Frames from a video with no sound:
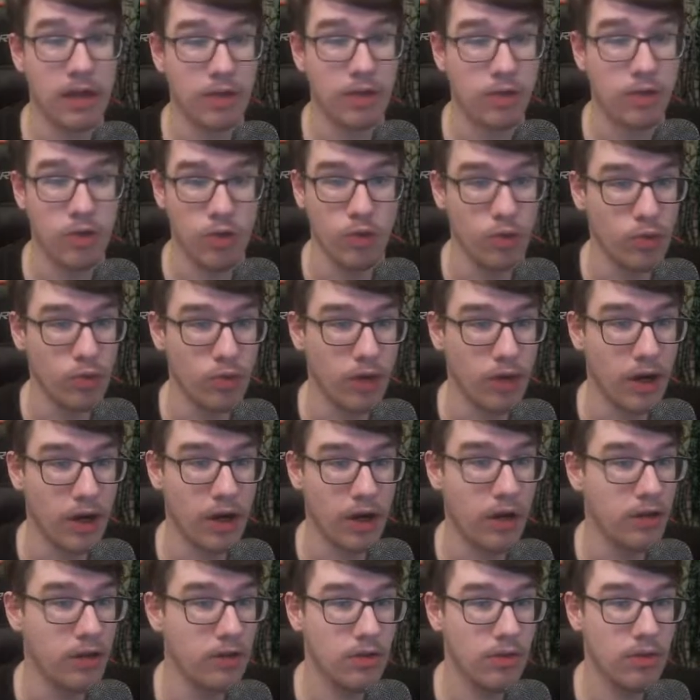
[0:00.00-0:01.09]
to
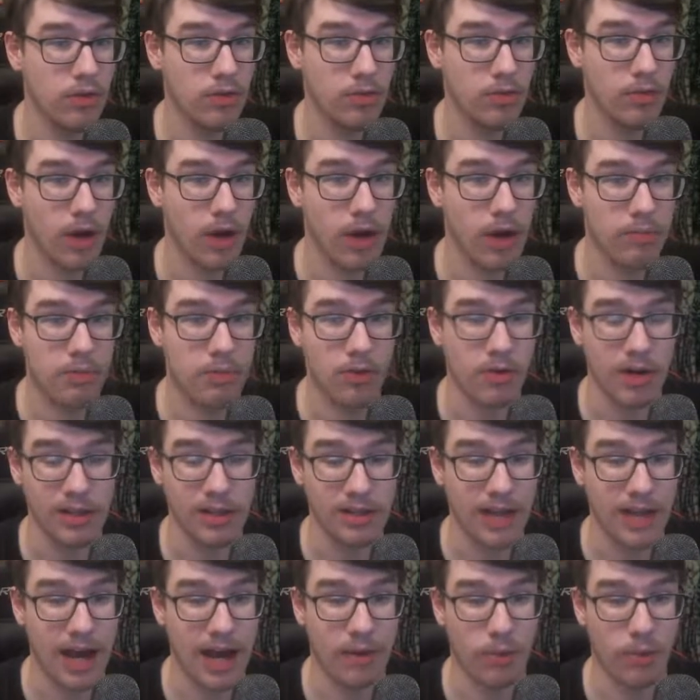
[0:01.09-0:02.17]
uh,
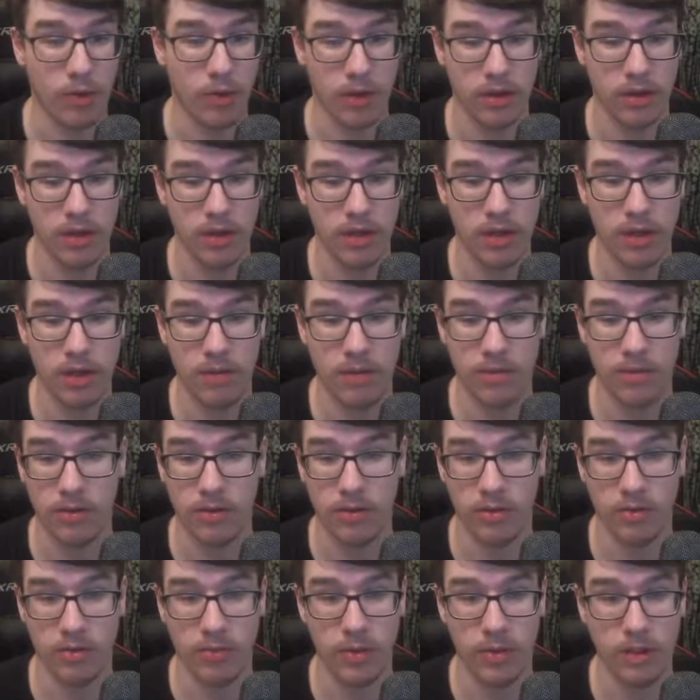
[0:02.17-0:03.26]
upgrade that one
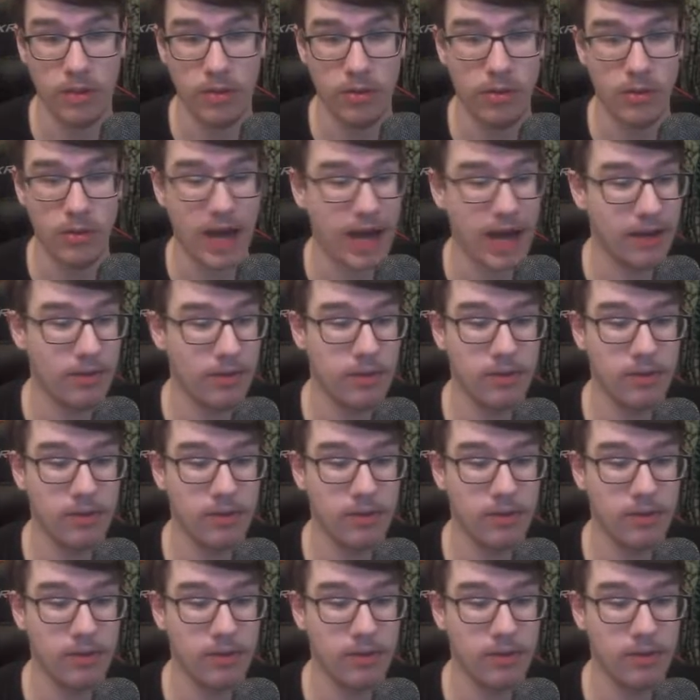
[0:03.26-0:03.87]
because if we do that,